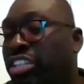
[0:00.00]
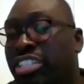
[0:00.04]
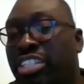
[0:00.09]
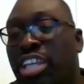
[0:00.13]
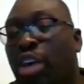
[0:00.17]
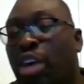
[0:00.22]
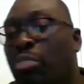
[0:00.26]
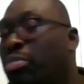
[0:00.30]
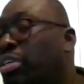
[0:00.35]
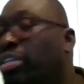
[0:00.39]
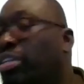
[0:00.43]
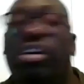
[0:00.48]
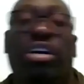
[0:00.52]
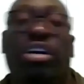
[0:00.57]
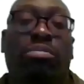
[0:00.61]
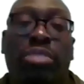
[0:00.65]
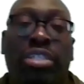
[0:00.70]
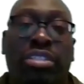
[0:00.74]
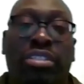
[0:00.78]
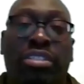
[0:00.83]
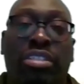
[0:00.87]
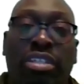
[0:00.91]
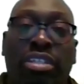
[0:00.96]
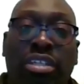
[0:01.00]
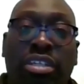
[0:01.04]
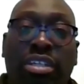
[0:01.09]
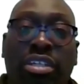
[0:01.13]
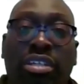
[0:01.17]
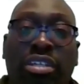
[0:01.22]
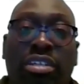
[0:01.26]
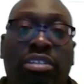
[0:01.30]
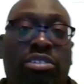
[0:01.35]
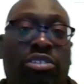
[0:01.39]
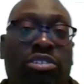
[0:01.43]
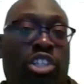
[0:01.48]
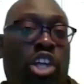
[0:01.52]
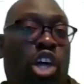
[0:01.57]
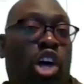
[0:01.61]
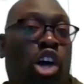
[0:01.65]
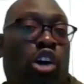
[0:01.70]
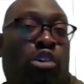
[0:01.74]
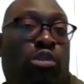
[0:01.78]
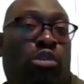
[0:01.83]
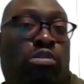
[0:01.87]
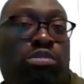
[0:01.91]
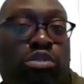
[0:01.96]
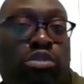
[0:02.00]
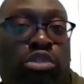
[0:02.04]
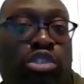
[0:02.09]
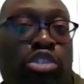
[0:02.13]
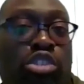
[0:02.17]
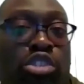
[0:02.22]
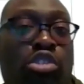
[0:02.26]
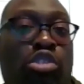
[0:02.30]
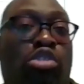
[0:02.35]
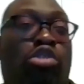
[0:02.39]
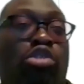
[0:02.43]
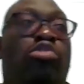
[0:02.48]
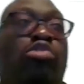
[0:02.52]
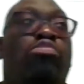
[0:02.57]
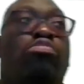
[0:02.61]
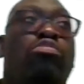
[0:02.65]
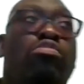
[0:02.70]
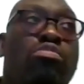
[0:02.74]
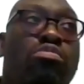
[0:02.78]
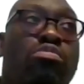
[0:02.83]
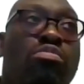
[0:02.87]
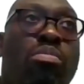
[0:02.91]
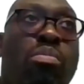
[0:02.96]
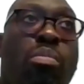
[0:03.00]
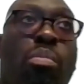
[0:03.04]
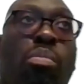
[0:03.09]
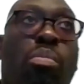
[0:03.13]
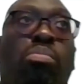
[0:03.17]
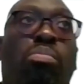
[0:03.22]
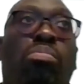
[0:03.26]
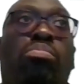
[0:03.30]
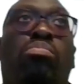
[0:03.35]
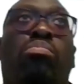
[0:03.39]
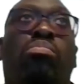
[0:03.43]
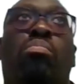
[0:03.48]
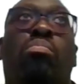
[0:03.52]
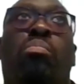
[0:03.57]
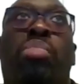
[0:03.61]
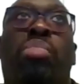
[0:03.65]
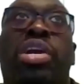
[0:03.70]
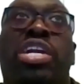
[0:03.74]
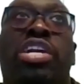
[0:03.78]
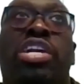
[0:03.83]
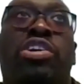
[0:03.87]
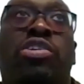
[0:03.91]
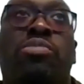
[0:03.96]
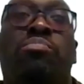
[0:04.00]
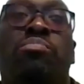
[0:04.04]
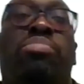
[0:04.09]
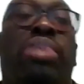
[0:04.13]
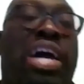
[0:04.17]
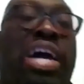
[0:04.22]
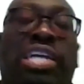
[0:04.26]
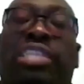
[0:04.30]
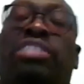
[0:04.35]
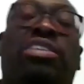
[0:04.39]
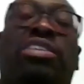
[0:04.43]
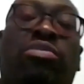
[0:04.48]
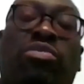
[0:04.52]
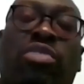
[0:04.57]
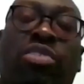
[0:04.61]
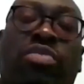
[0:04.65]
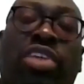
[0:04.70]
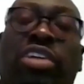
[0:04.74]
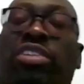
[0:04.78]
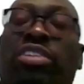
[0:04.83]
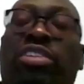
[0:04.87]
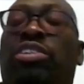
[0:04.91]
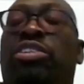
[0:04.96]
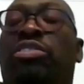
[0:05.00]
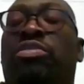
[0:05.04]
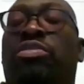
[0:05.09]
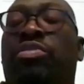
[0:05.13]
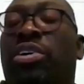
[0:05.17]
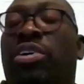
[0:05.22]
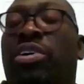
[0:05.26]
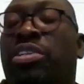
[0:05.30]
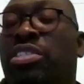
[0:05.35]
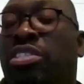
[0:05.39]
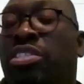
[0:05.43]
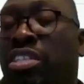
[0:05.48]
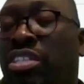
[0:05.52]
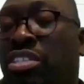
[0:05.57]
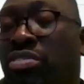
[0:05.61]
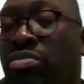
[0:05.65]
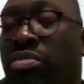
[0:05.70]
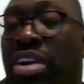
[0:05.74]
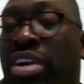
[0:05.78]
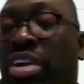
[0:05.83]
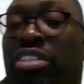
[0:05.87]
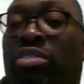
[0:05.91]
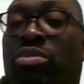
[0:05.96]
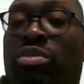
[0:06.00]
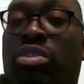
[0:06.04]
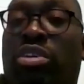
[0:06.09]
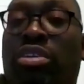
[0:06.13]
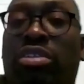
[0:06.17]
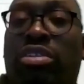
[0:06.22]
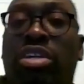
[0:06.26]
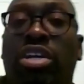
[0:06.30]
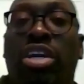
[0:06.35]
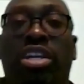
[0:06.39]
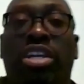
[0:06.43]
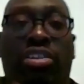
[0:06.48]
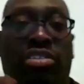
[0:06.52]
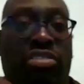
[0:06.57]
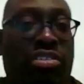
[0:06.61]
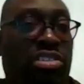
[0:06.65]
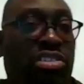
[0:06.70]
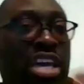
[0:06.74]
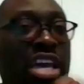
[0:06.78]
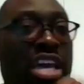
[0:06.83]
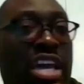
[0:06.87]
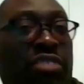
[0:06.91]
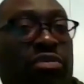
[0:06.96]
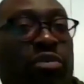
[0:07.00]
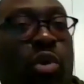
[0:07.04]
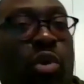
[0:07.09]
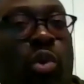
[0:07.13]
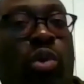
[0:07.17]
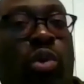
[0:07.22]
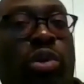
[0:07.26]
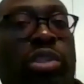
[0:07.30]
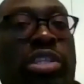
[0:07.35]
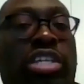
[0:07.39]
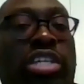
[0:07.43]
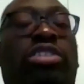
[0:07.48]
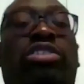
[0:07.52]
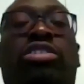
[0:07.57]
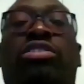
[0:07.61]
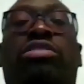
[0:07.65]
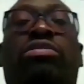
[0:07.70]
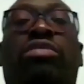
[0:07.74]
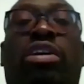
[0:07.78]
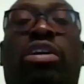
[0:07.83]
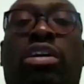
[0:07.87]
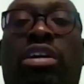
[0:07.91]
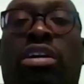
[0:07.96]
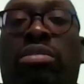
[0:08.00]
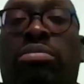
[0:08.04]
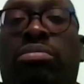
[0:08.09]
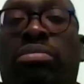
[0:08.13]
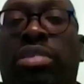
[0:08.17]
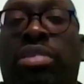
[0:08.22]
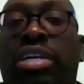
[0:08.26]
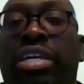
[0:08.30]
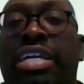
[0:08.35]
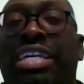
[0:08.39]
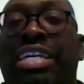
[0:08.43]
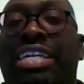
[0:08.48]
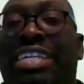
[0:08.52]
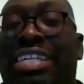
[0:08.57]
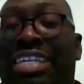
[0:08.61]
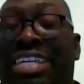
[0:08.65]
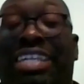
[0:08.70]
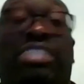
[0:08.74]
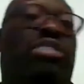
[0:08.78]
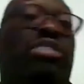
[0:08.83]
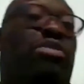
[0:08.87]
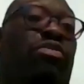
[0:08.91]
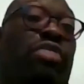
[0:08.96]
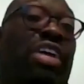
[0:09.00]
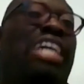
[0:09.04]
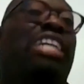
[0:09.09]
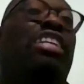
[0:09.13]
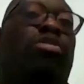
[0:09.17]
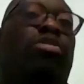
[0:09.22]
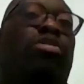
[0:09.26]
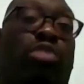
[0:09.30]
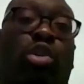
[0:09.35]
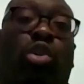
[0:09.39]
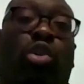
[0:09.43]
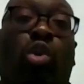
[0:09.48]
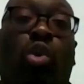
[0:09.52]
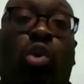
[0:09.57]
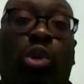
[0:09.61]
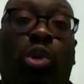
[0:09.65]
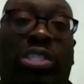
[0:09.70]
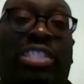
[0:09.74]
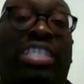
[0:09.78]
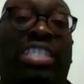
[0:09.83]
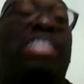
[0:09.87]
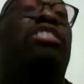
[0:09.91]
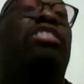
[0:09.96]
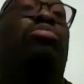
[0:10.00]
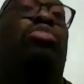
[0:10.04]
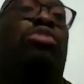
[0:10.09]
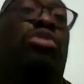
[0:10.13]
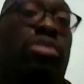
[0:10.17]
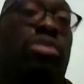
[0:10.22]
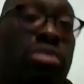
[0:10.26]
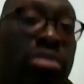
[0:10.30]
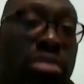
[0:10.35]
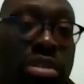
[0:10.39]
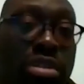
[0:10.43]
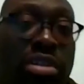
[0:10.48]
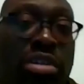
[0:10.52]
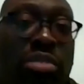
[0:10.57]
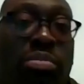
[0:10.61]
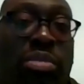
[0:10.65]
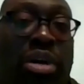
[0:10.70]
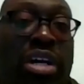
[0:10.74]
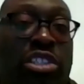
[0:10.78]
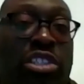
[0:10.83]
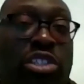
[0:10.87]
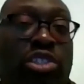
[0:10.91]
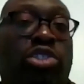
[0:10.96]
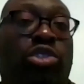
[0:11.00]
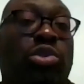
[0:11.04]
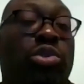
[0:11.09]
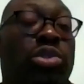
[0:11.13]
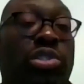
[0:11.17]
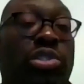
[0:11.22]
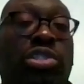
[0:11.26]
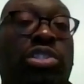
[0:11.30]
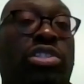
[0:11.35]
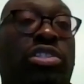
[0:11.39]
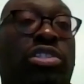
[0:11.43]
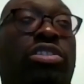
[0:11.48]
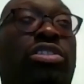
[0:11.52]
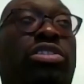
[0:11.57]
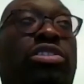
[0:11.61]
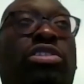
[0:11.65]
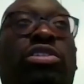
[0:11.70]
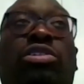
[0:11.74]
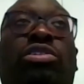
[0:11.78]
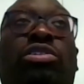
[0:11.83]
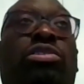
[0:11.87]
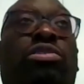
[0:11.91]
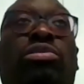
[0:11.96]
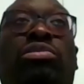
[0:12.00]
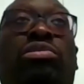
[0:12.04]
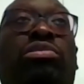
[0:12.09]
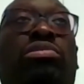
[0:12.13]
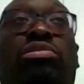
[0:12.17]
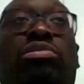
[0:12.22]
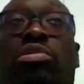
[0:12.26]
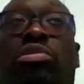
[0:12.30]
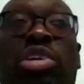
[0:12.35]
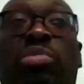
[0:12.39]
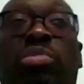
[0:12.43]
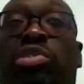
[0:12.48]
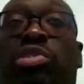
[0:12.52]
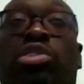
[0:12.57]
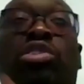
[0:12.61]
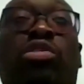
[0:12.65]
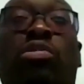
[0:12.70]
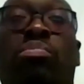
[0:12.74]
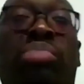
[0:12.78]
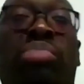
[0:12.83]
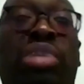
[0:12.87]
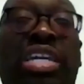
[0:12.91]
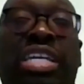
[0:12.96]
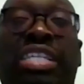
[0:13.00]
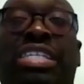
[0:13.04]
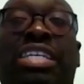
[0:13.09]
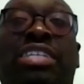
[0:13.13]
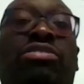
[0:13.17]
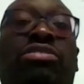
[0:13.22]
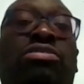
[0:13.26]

is up and coming. So to be competitive with other universities around the world, you need to have all these kits available or accessible by the students to be able to compete and